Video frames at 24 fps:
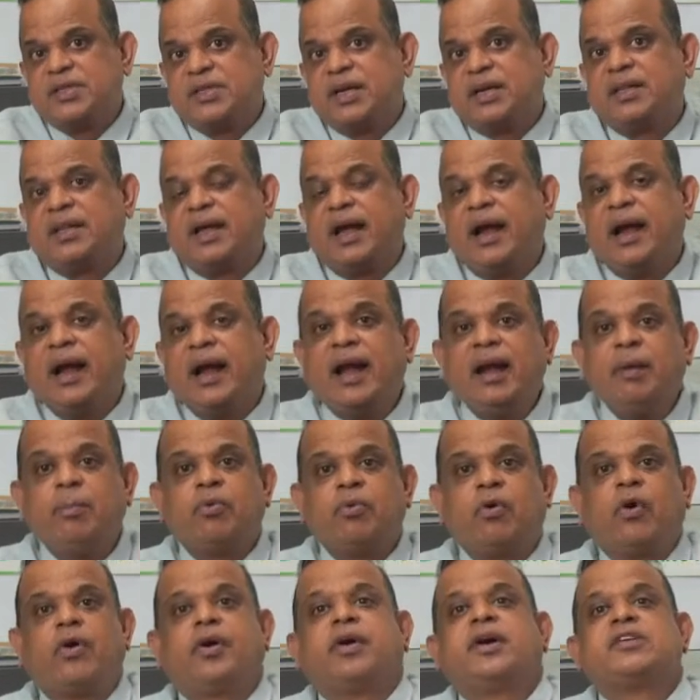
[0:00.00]
the end
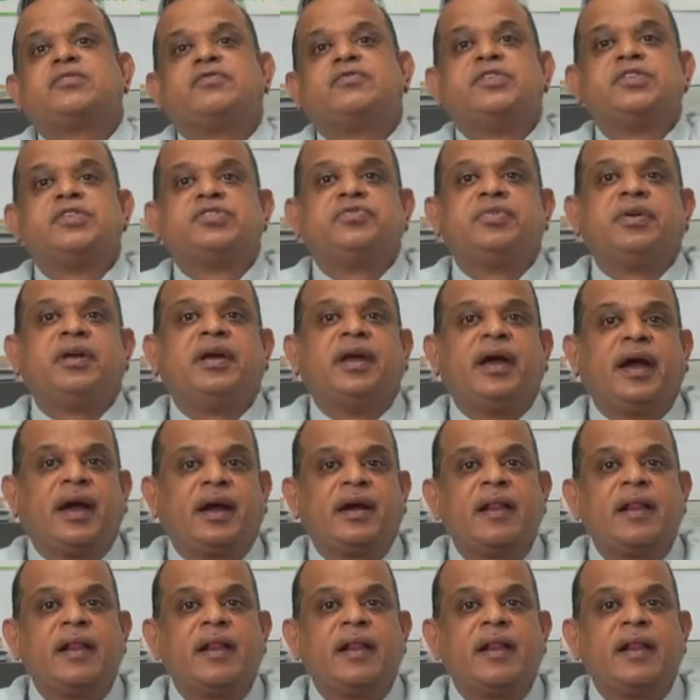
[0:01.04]
products which we get,